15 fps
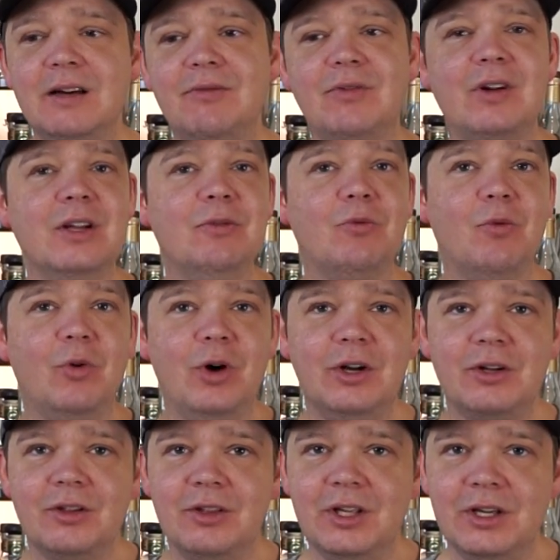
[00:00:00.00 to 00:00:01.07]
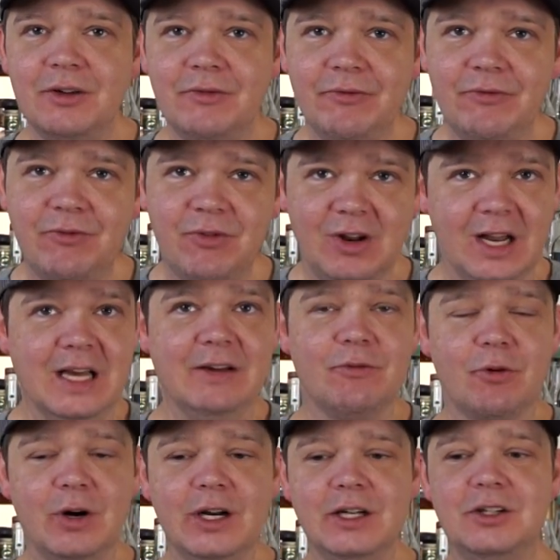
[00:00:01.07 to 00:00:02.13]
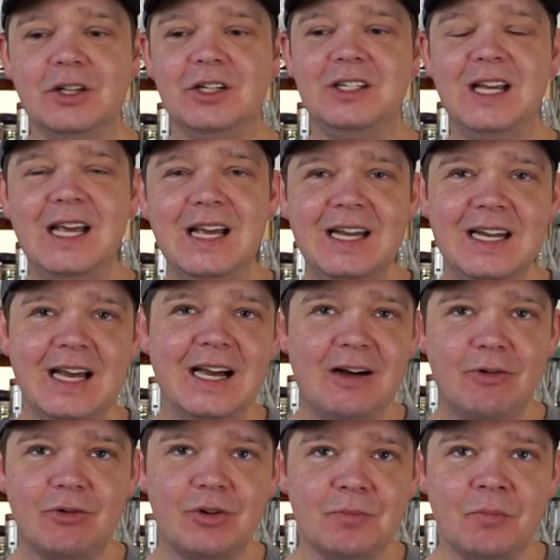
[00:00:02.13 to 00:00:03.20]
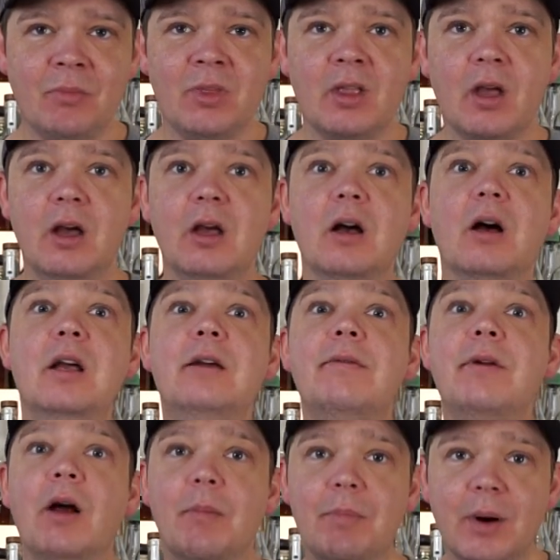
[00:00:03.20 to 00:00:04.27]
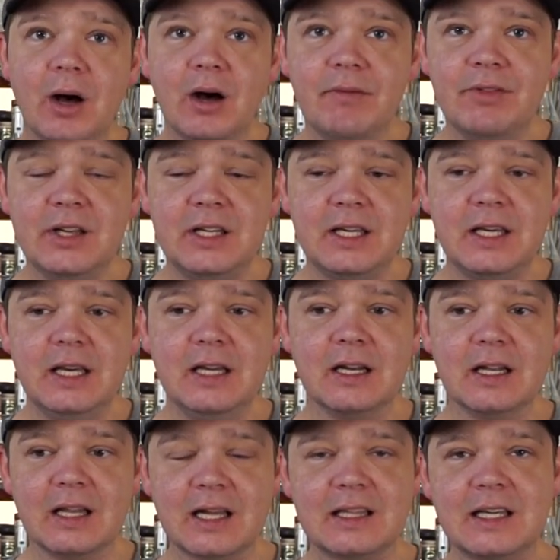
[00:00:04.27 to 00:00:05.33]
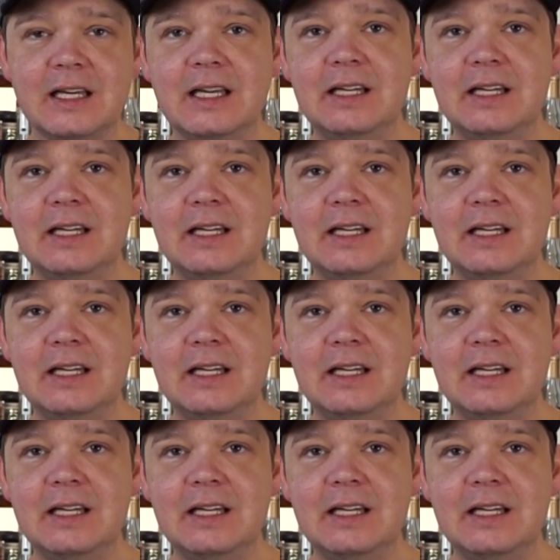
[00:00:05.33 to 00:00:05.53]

then I definitely want the flavoring to stand out even above the tequila.